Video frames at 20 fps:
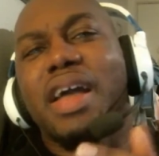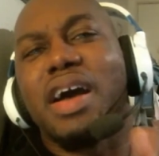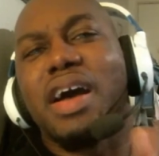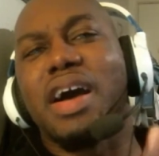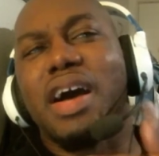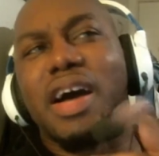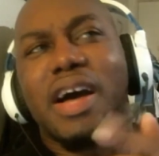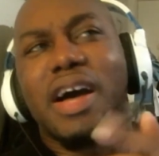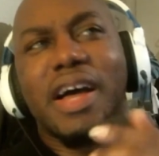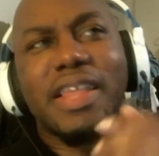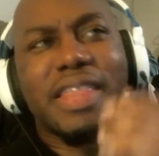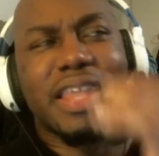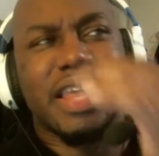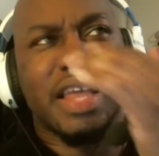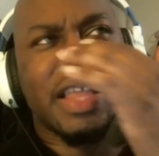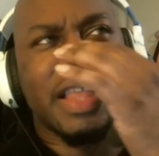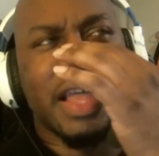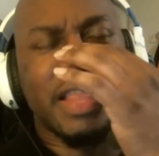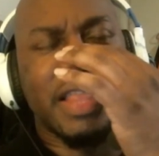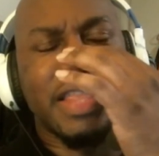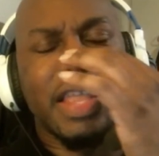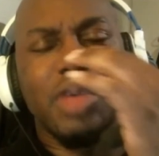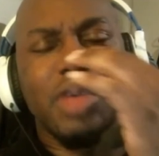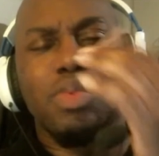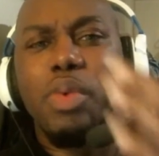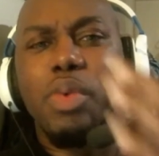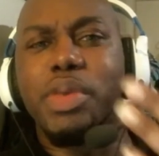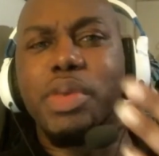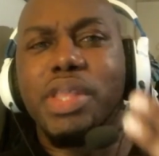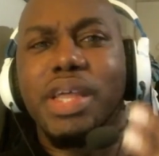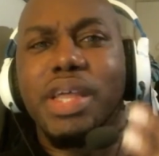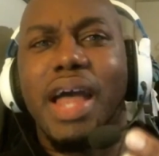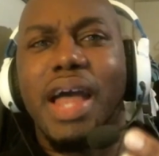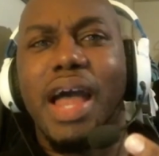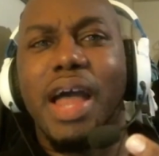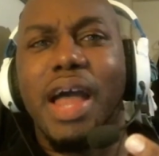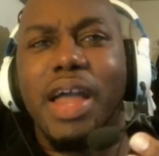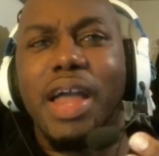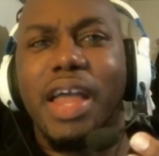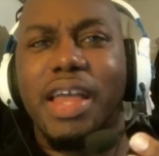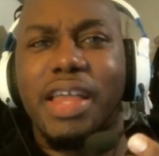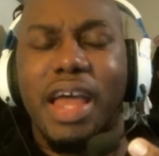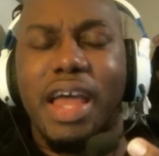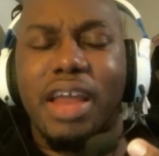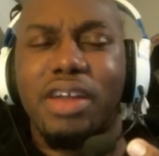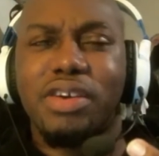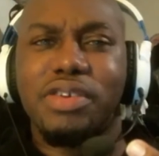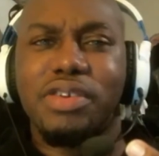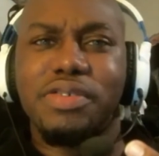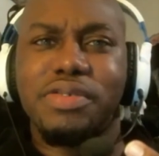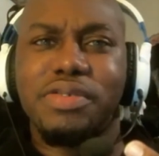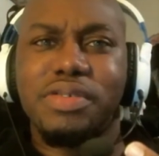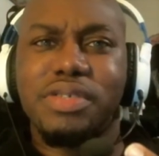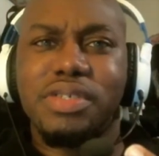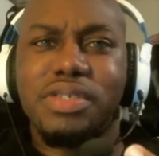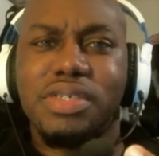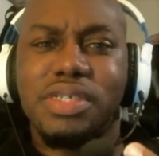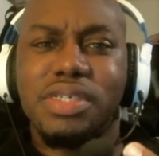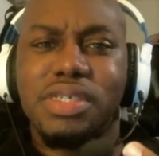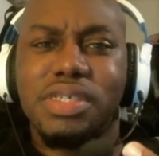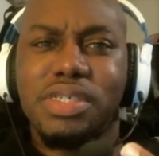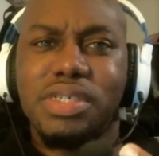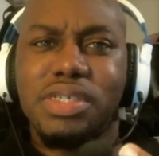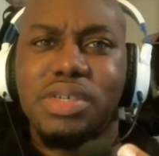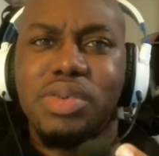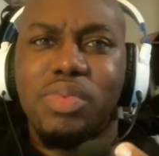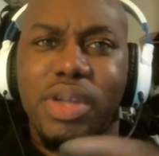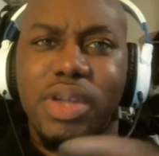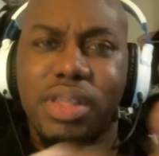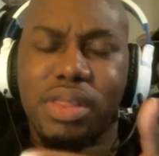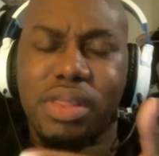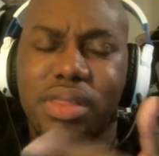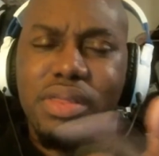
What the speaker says: I think I did one with the guy had kind of in